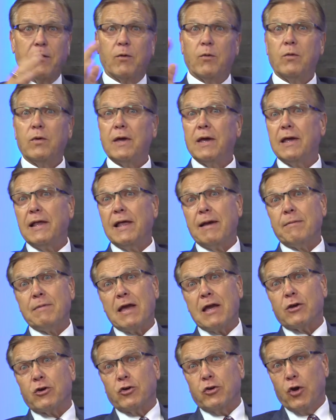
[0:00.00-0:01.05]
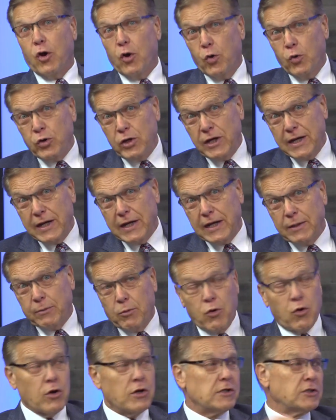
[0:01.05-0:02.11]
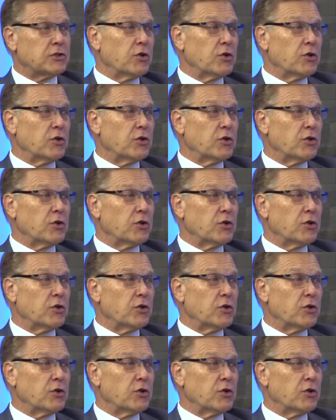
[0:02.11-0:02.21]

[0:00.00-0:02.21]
Well, I'm not going to own it anymore,